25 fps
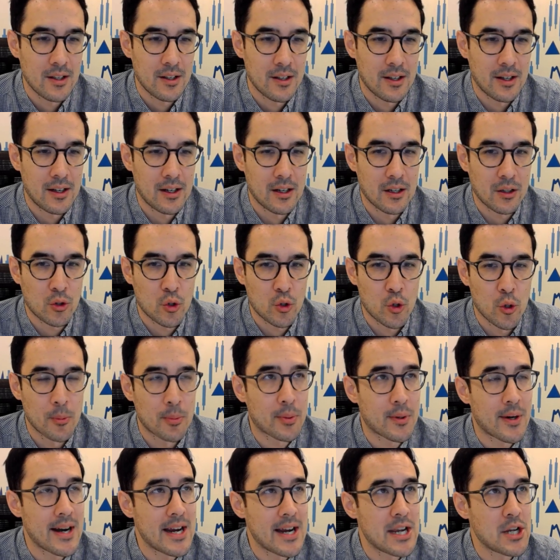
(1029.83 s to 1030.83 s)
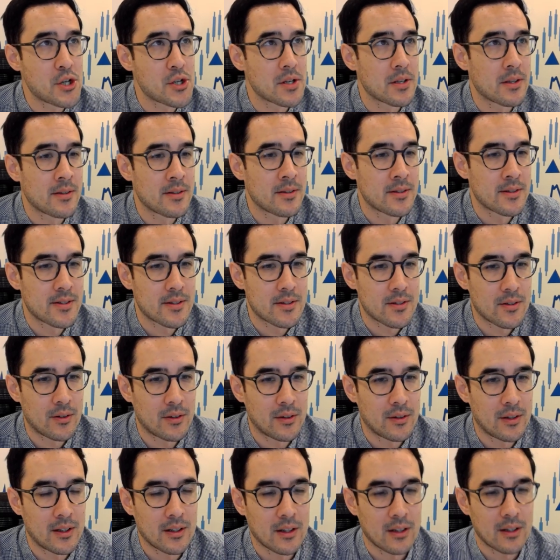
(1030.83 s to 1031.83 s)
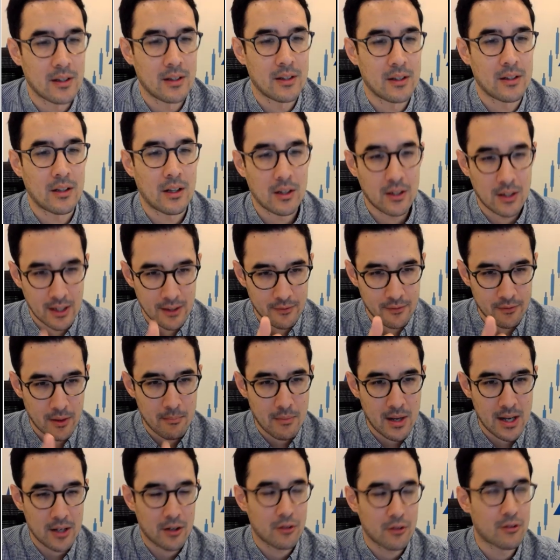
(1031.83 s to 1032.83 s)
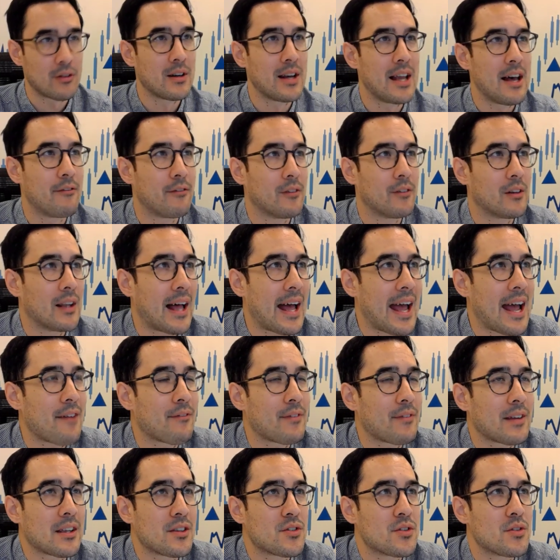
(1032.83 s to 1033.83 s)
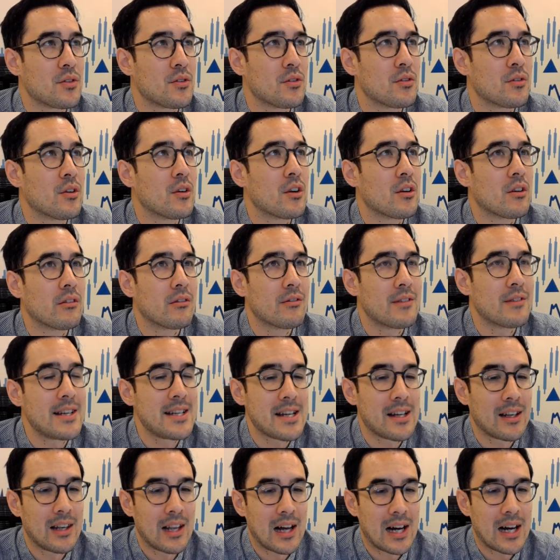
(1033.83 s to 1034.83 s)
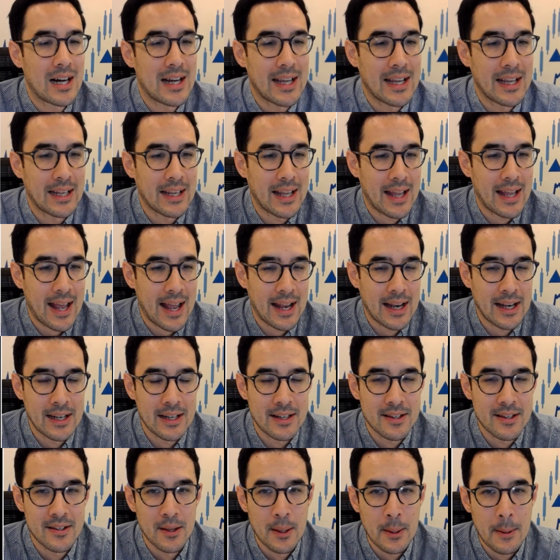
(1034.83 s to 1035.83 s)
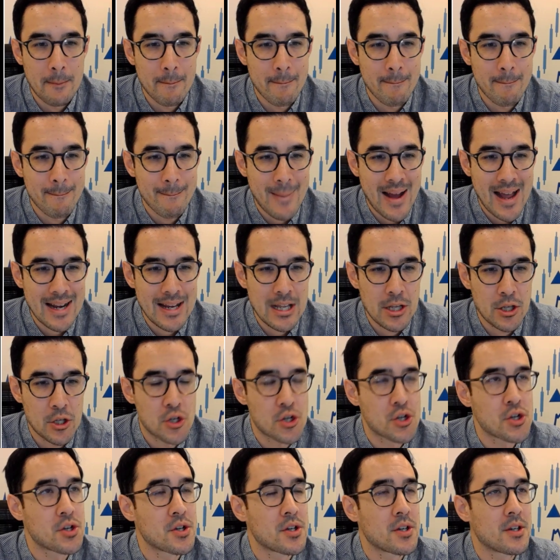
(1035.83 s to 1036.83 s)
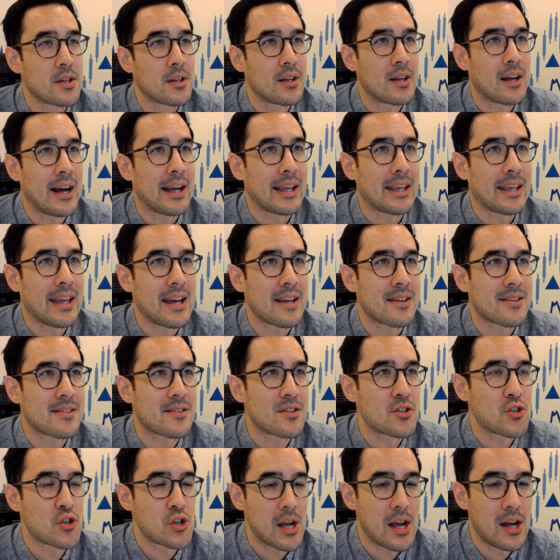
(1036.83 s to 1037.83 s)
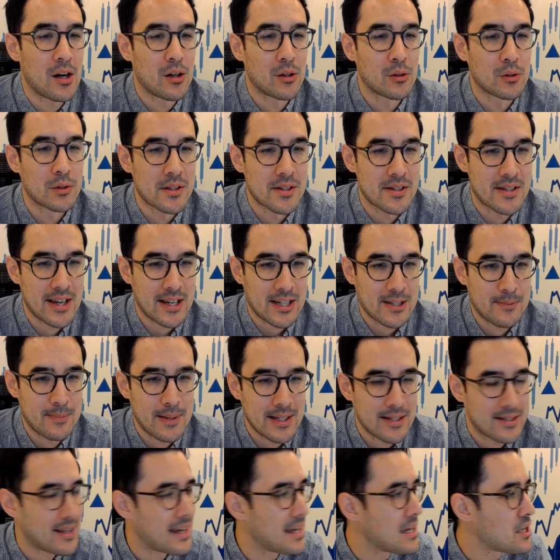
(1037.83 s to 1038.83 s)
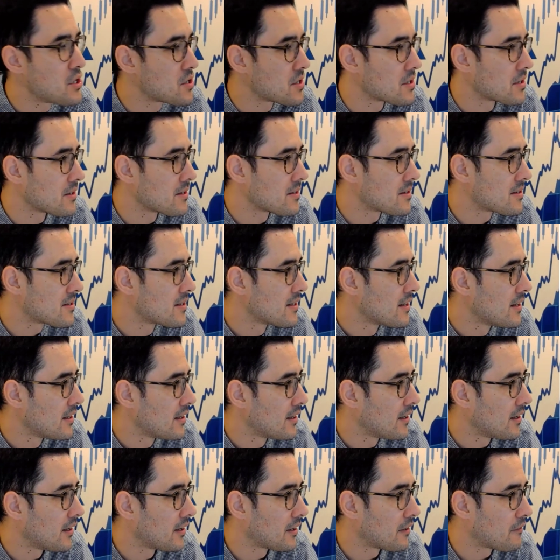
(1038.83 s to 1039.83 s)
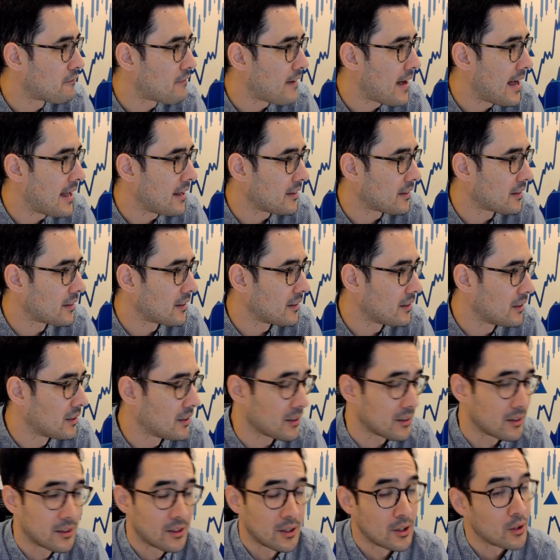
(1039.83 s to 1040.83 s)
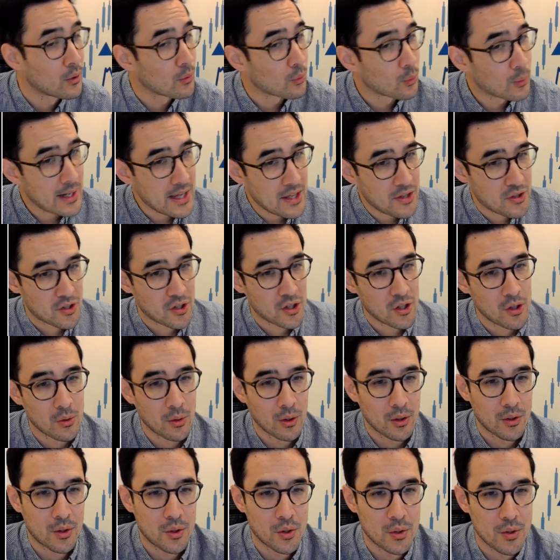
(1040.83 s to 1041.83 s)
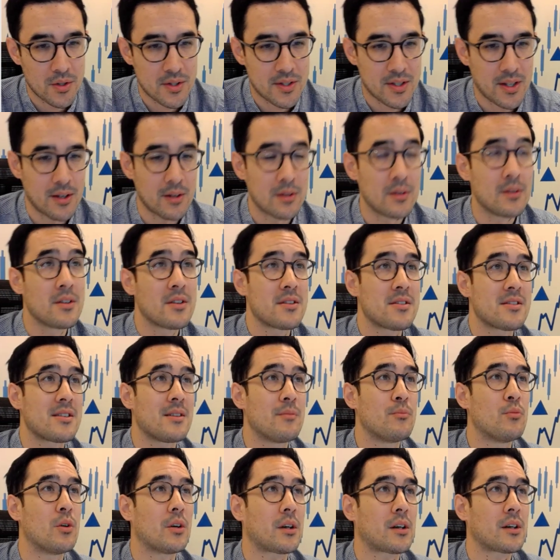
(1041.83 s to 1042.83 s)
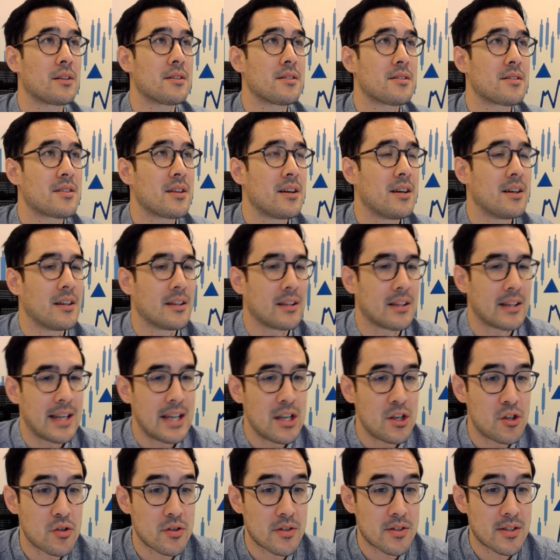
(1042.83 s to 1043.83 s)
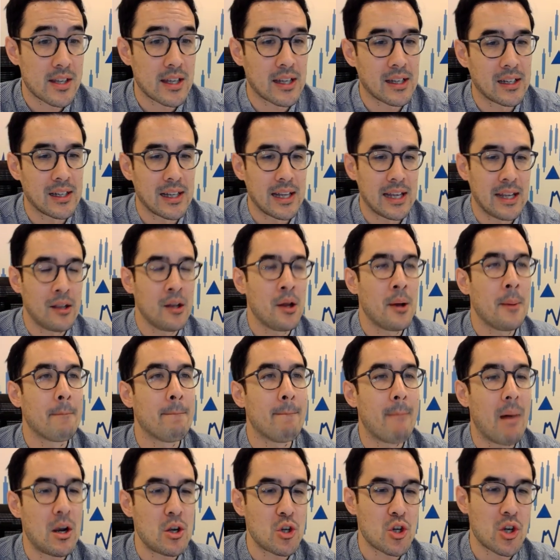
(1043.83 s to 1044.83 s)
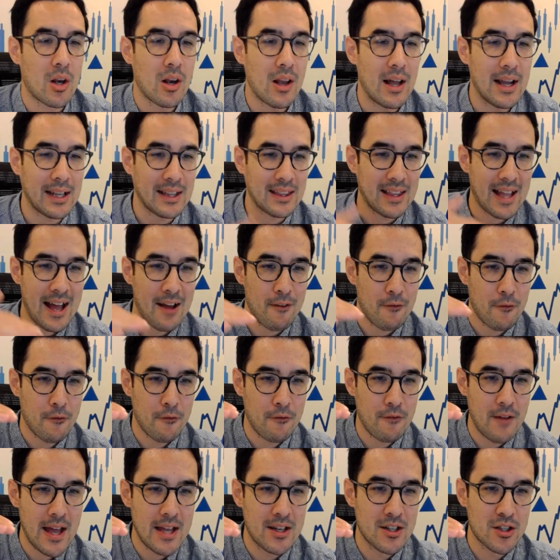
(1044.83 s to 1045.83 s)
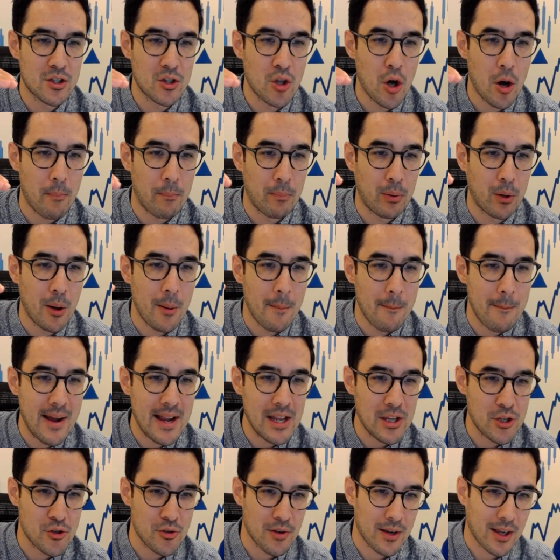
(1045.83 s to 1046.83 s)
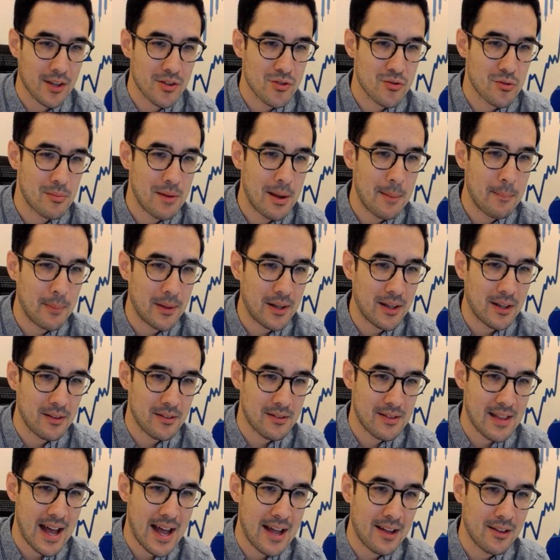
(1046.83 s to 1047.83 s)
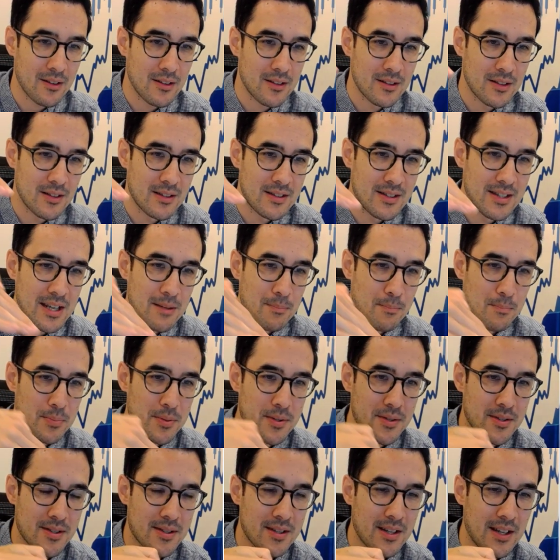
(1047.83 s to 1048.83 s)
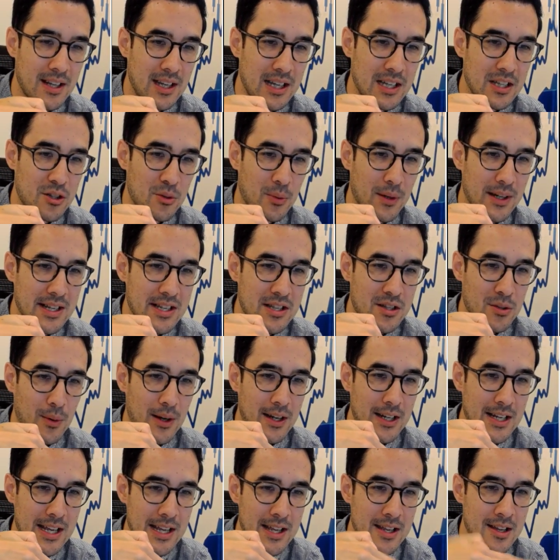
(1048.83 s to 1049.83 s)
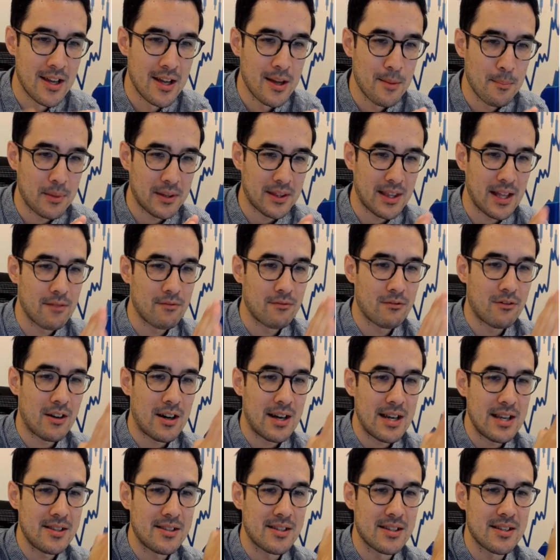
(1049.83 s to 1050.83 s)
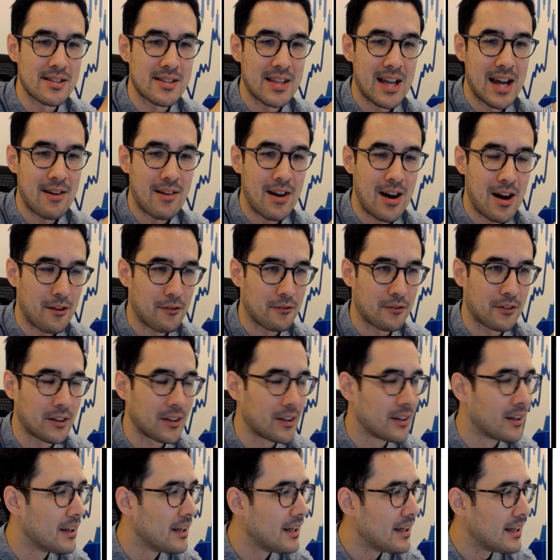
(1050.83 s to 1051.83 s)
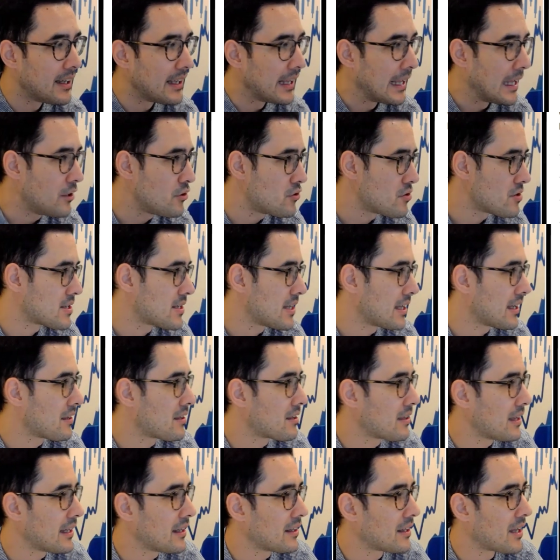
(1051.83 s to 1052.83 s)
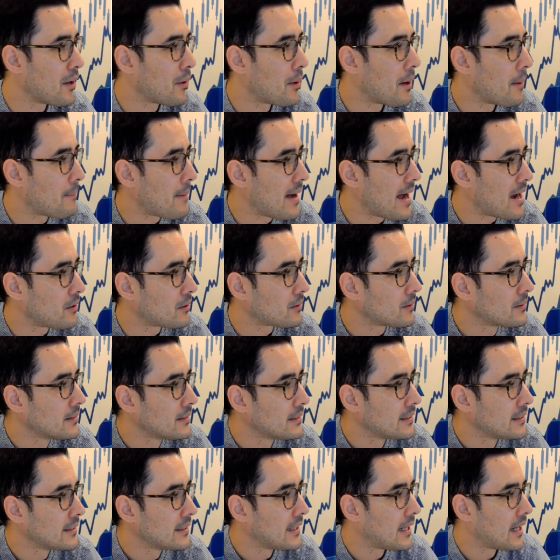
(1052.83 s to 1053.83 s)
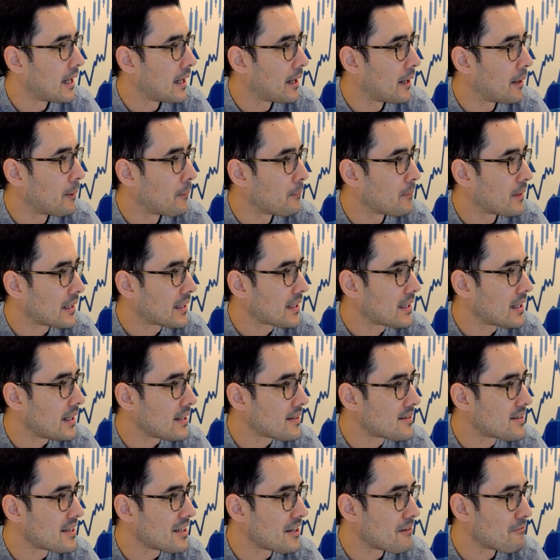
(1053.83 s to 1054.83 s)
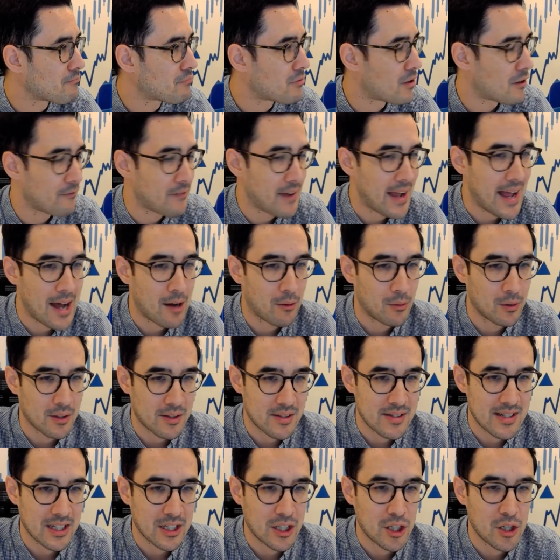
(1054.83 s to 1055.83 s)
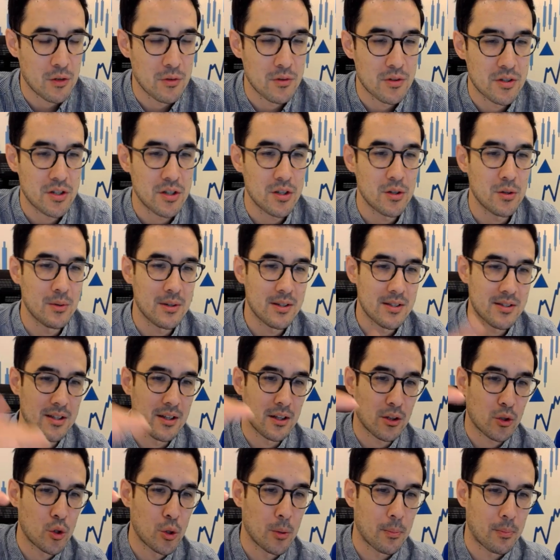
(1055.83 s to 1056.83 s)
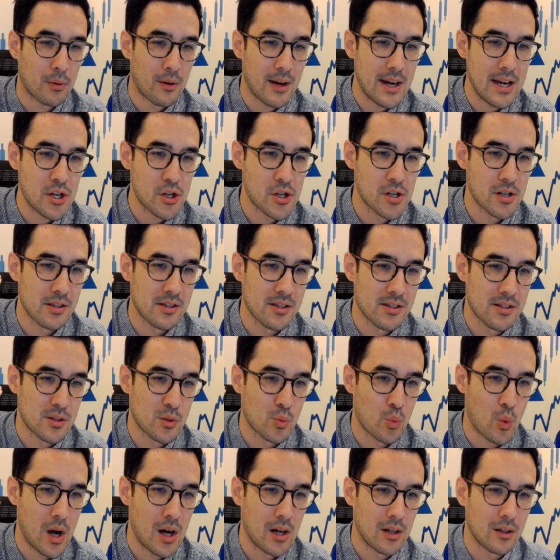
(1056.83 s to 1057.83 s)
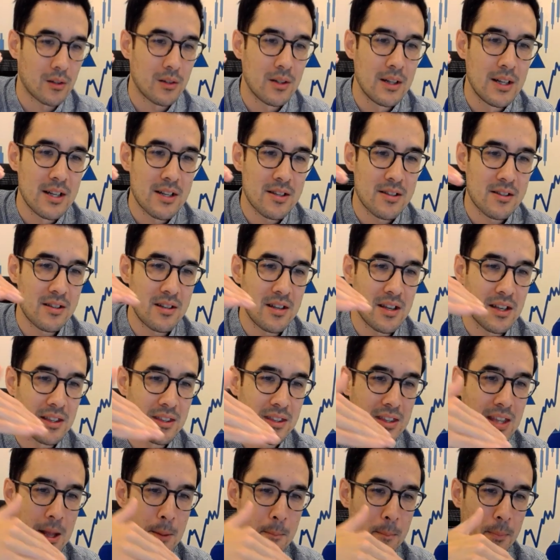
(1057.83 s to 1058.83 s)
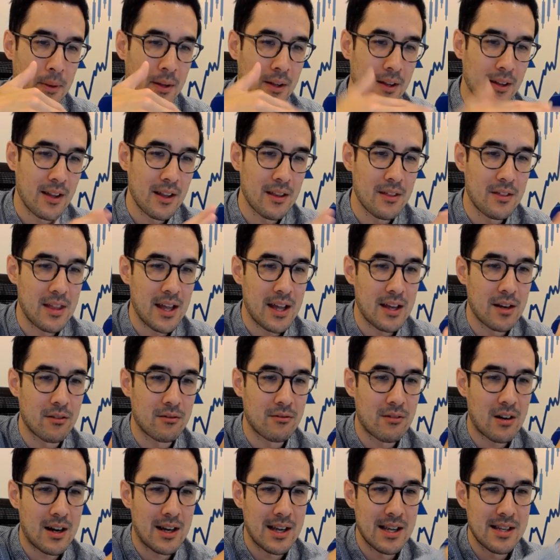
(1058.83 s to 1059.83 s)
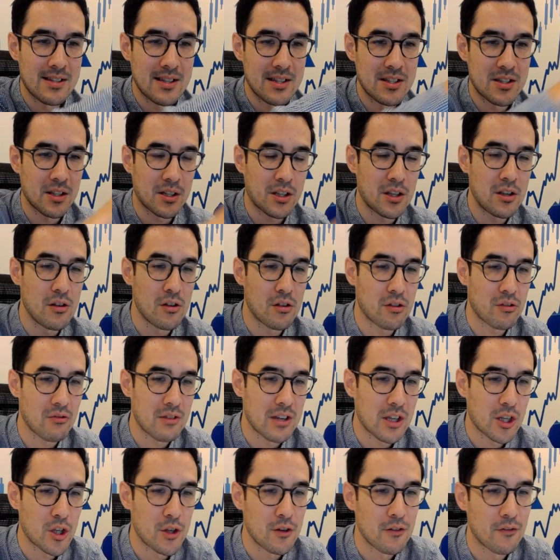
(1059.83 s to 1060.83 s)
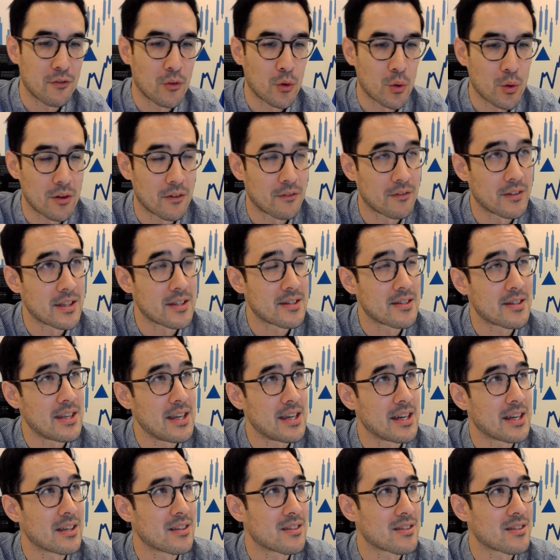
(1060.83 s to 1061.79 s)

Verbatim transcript: Uh, corporations on a, a, kind of a micro level are having to realign and manage, I guess, shareholders' expectations on the fact that, look, we too are also somewhat concerned. And interestingly, much like that Fed dot plot matrix, remember that dips in 2020 but then rises thereafter. The interesting thing, though, about um, the cutting of profit outlooks in Q2 is that corporations as well see a dip and then a rise into Q3, Q4 of this year.